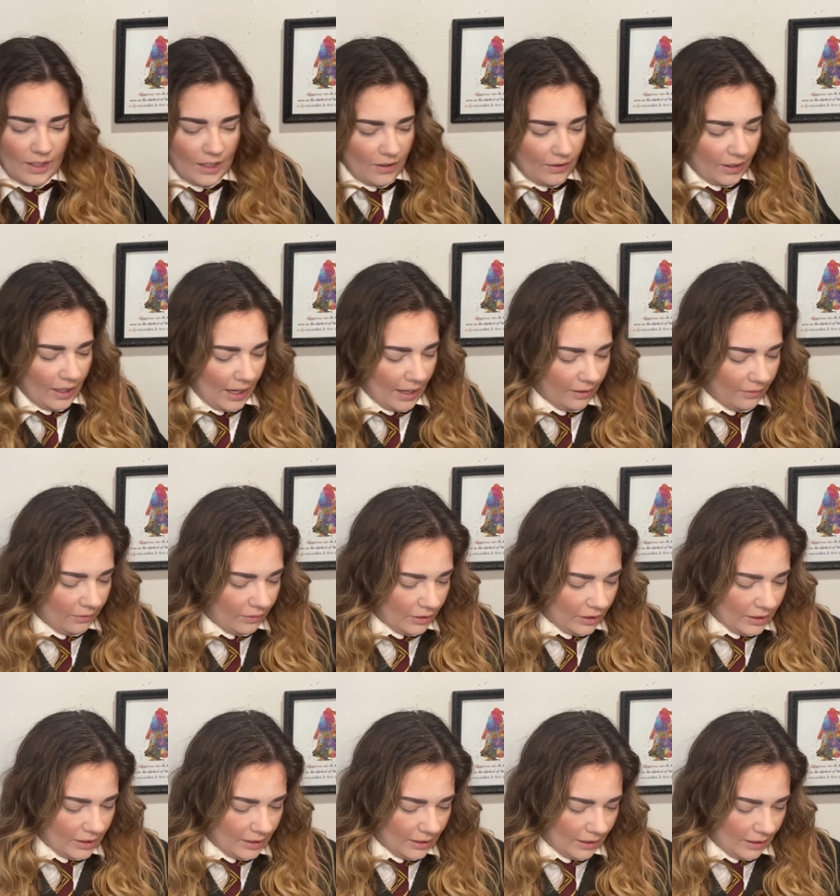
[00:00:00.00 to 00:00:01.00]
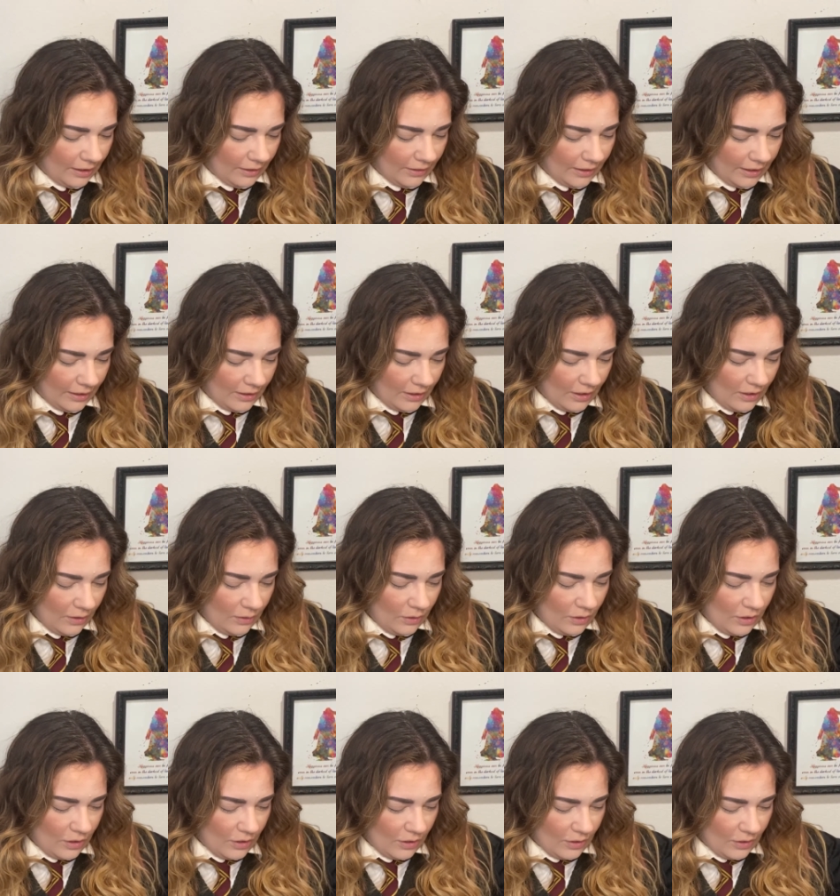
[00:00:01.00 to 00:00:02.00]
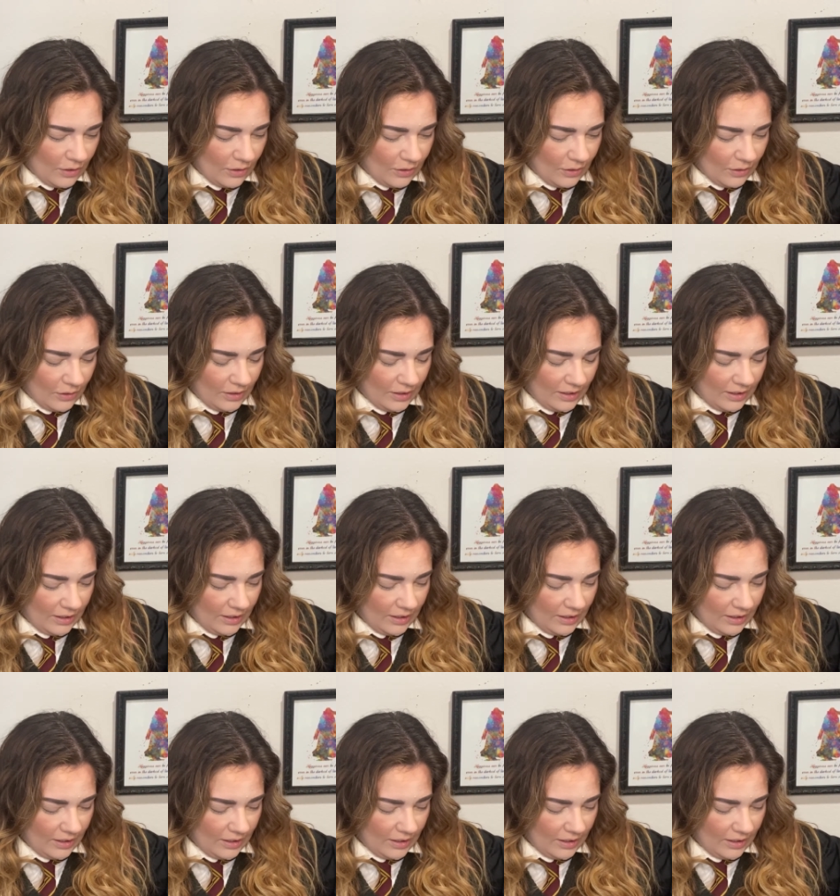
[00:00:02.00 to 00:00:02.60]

Okay, we're Slytherin. Oh no!